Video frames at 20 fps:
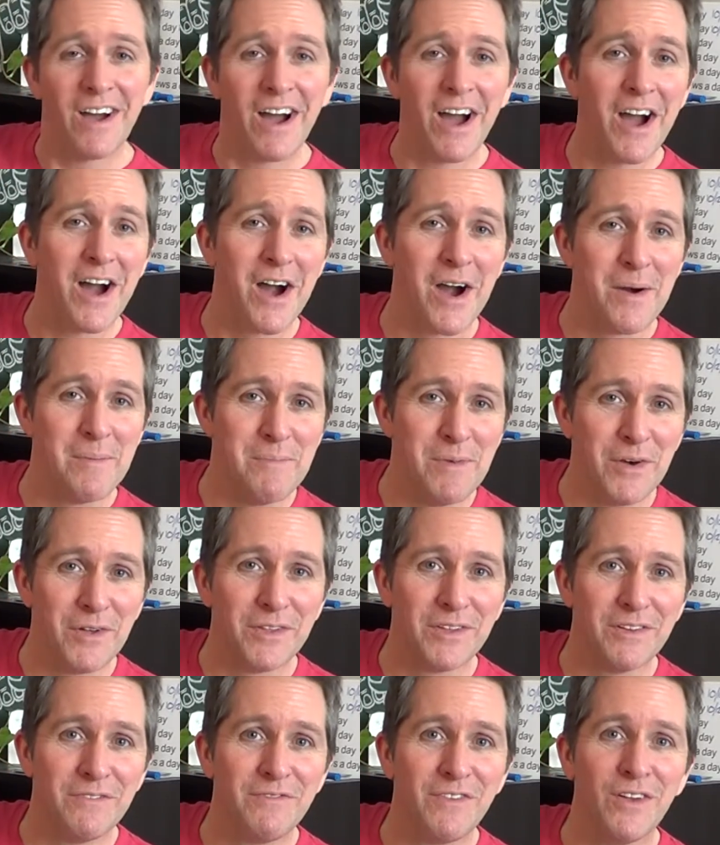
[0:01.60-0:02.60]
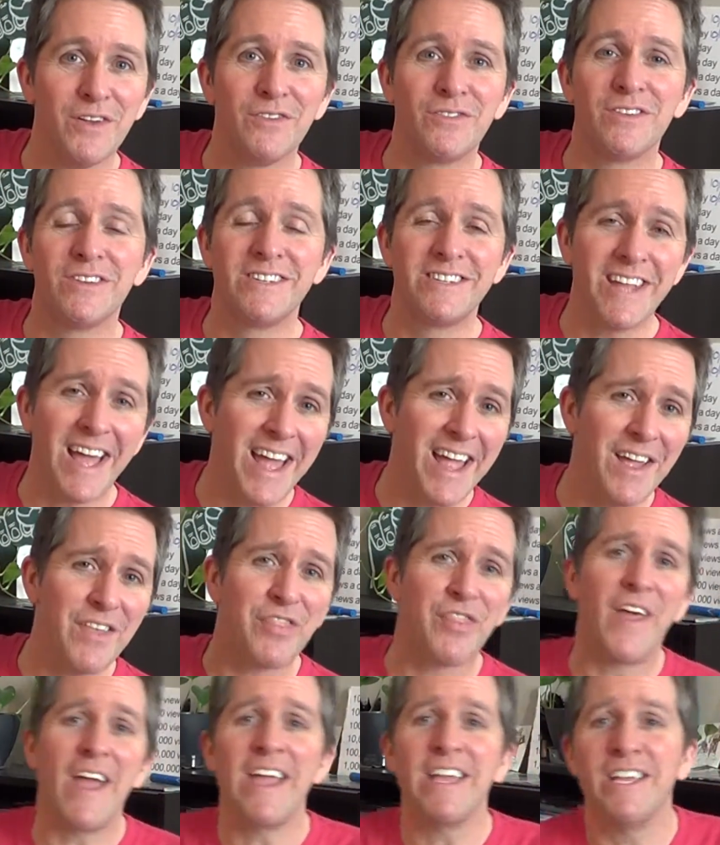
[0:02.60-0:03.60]
A Million Views a Day.
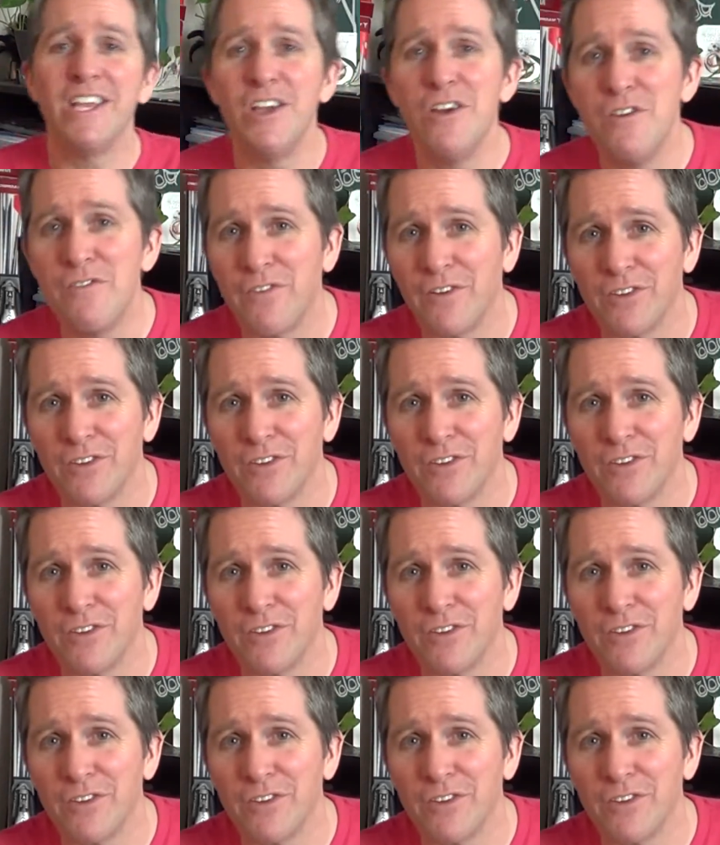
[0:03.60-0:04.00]
Thank you